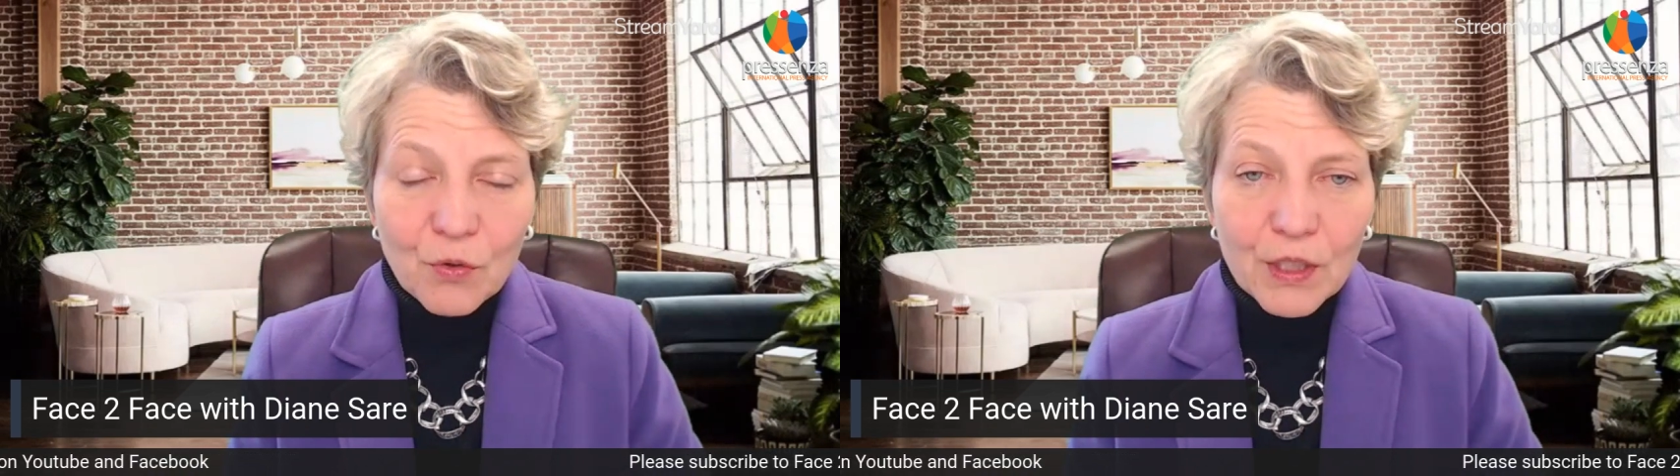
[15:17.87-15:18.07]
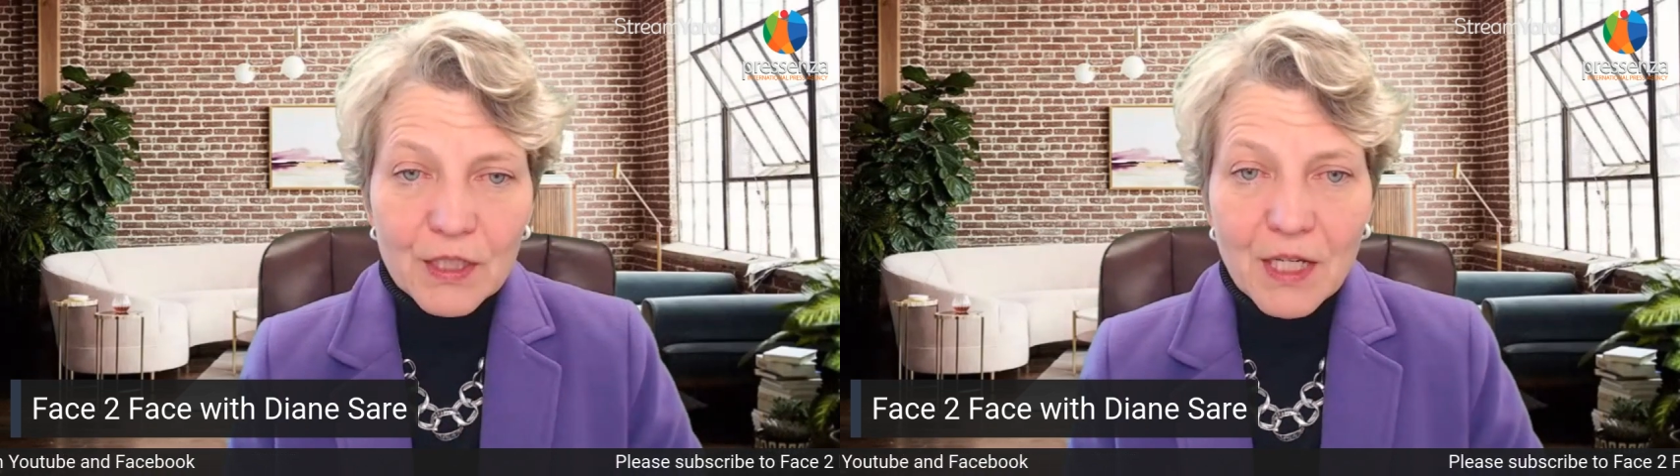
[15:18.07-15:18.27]

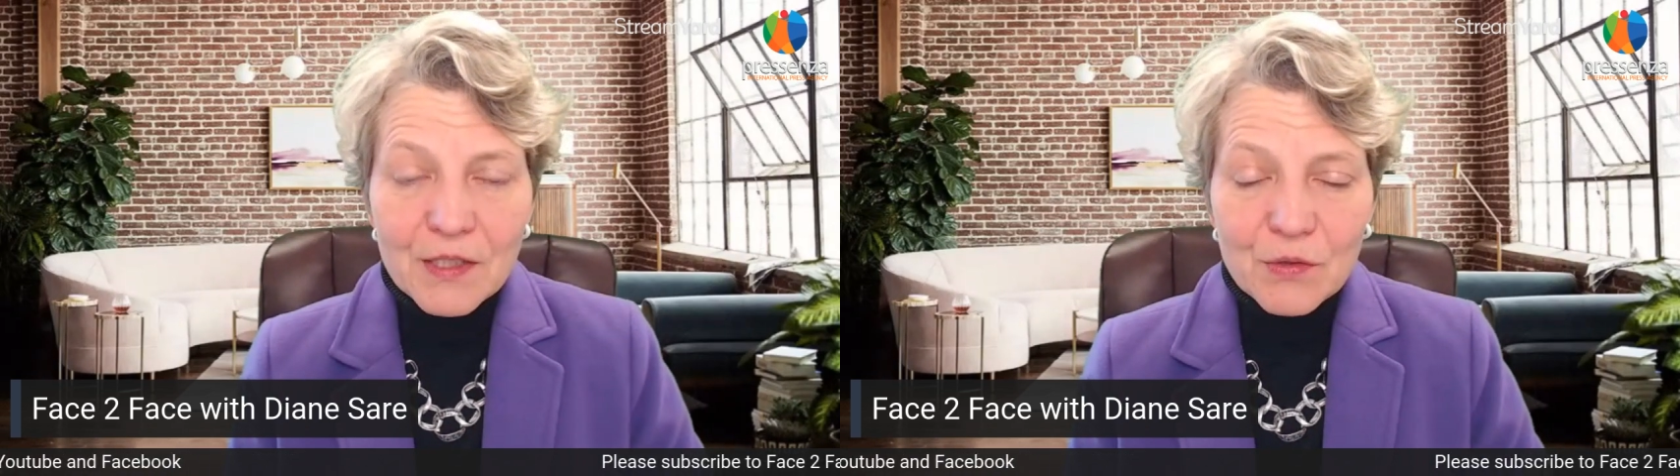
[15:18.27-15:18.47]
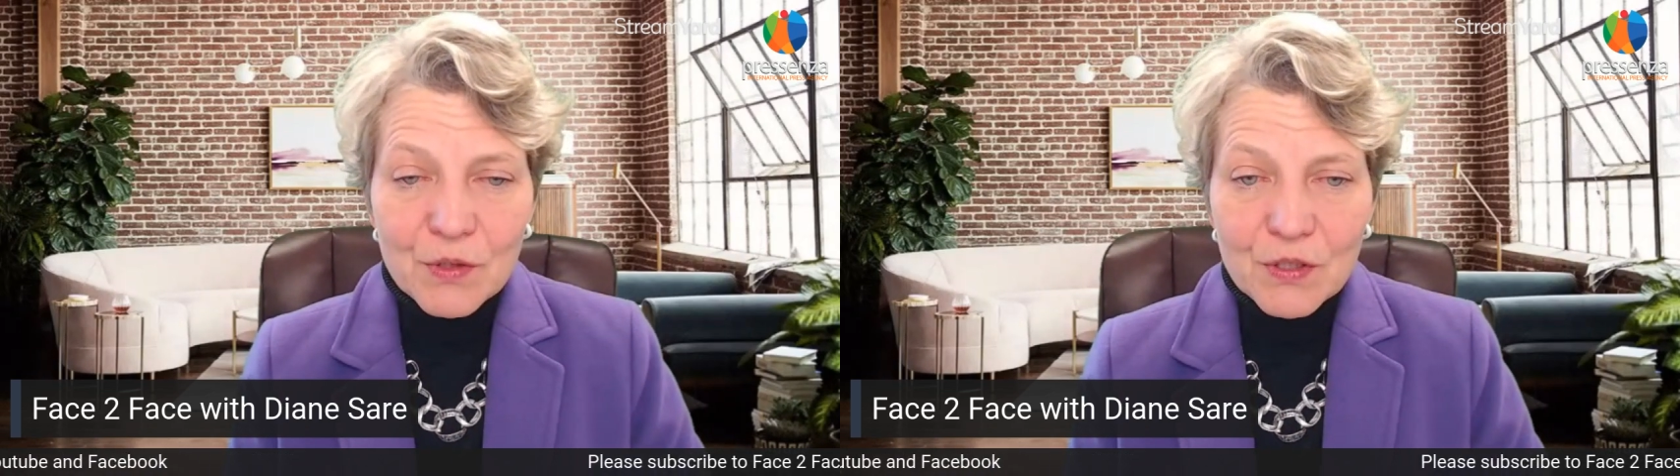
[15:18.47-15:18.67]

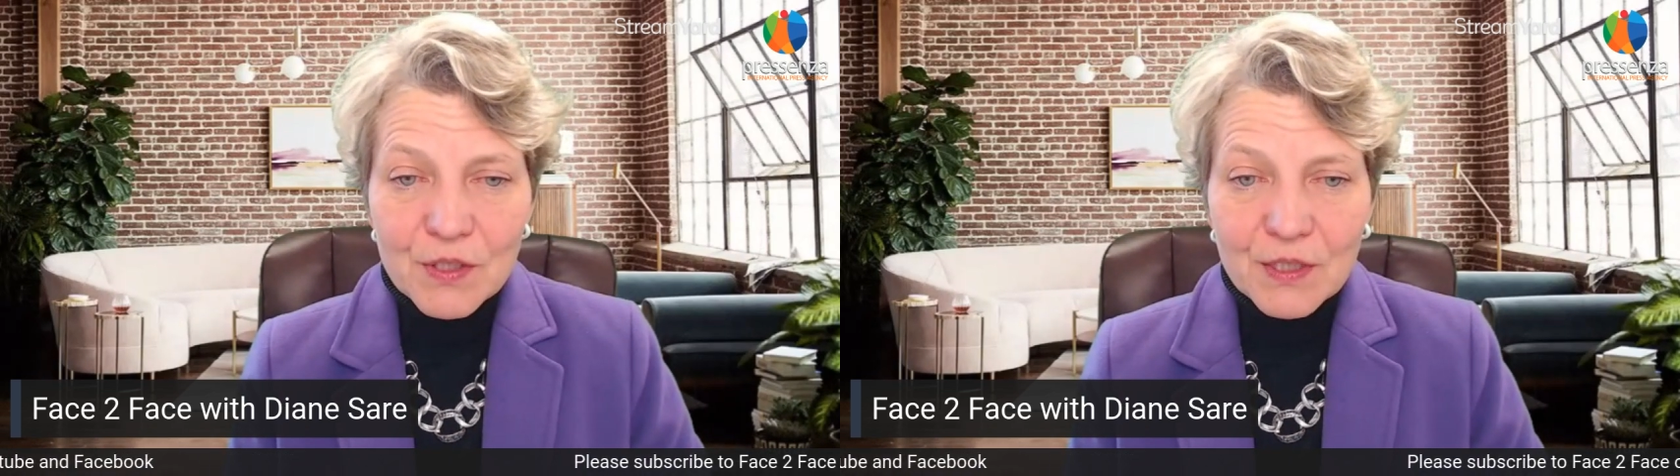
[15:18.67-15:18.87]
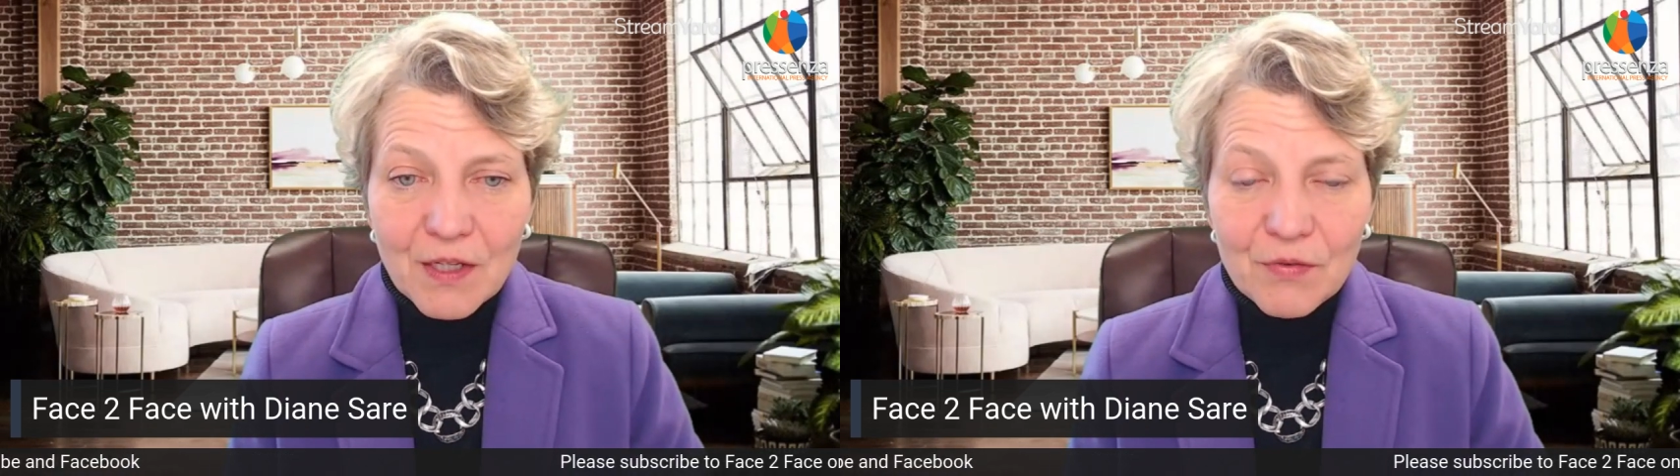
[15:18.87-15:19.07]
organizers
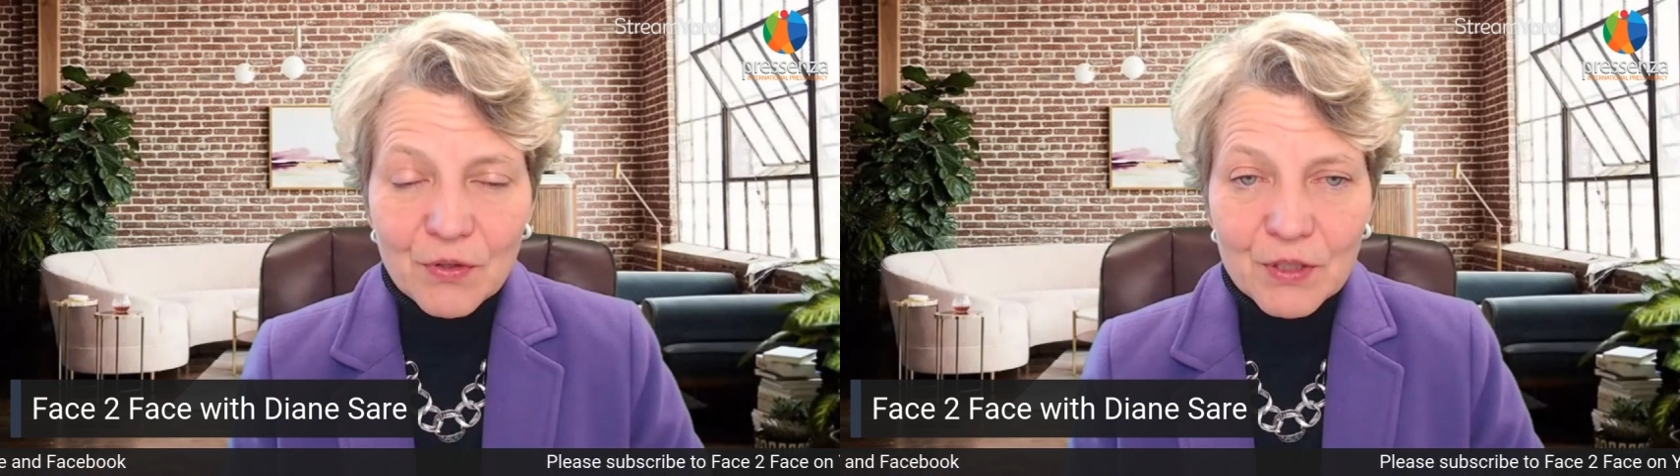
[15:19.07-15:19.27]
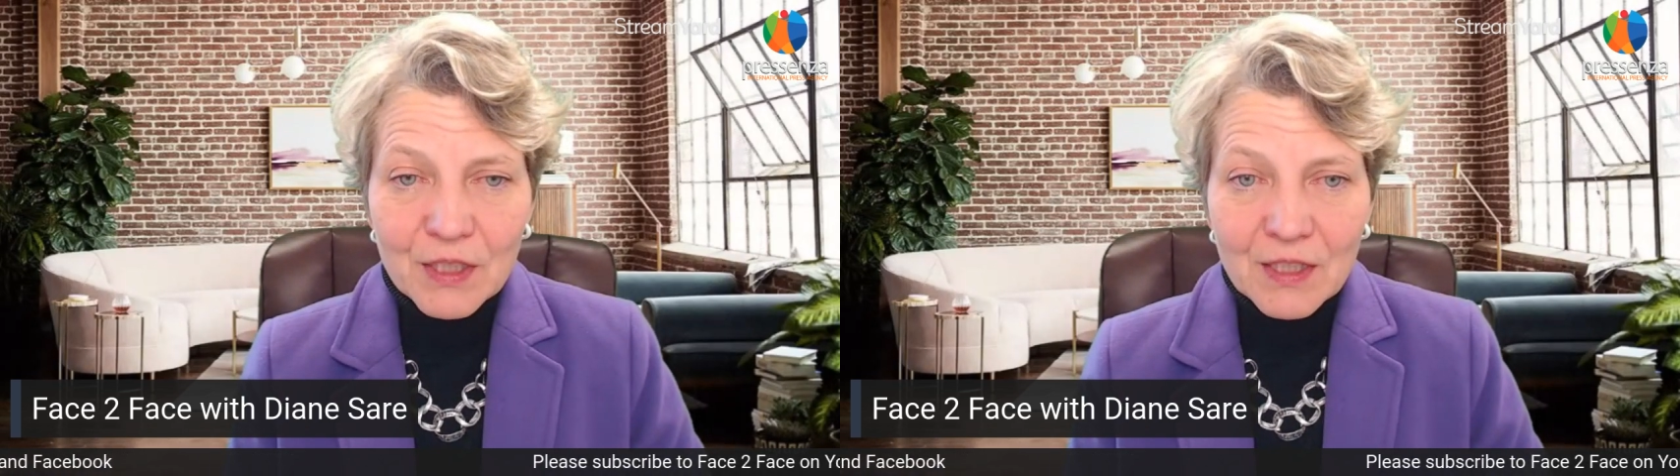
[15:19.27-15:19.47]

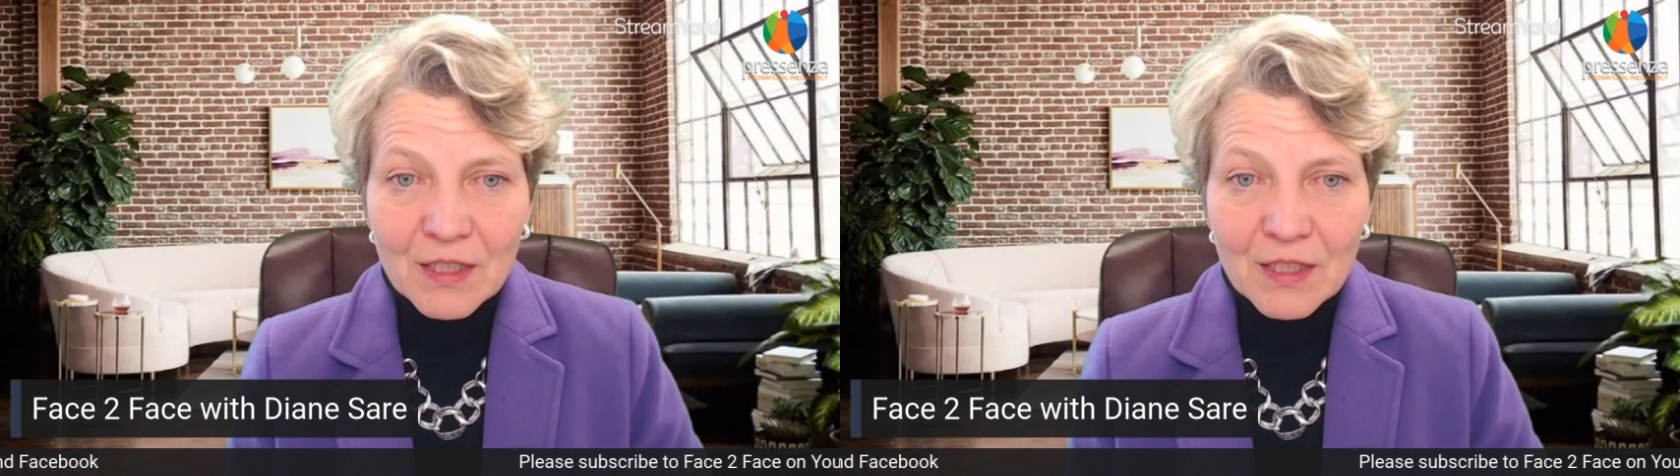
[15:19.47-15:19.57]
discovered